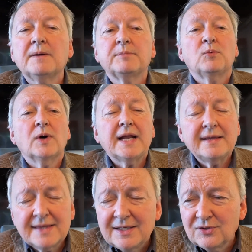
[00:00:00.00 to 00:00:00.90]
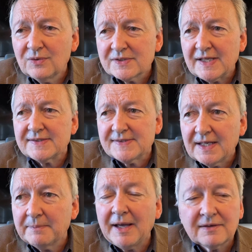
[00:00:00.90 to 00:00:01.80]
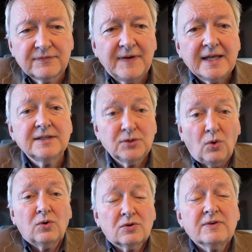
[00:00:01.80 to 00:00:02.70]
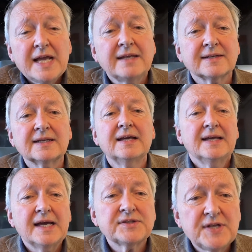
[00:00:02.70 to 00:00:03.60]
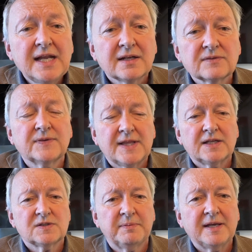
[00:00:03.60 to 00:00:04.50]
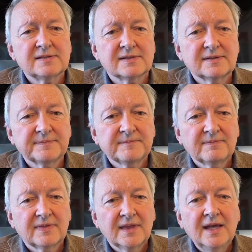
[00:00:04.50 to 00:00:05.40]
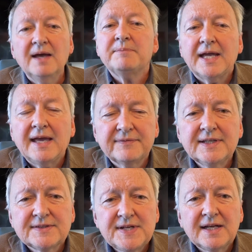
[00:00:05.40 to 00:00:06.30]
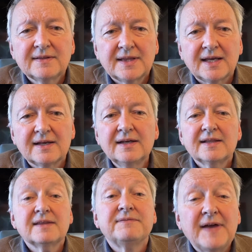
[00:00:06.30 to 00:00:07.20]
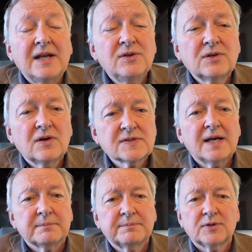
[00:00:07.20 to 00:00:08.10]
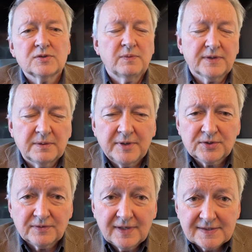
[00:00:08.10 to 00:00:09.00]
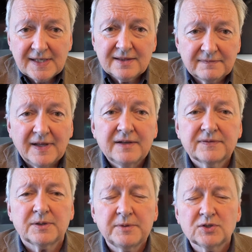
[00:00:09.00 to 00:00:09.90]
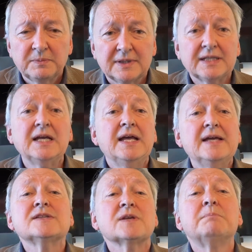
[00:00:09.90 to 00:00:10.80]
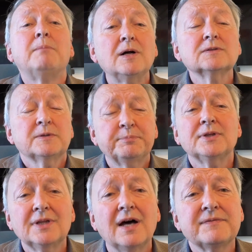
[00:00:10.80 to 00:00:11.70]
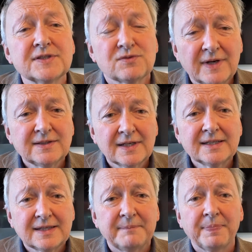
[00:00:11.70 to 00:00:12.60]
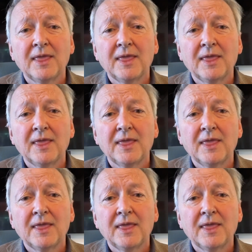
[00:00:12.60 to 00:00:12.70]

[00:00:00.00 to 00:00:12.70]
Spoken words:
But what I then do is I set about finding or creating a tenant for that space. And by having a tenant there, the value goes up, because with commercial real estate, the value of a commercial building is a multiple of its rental income.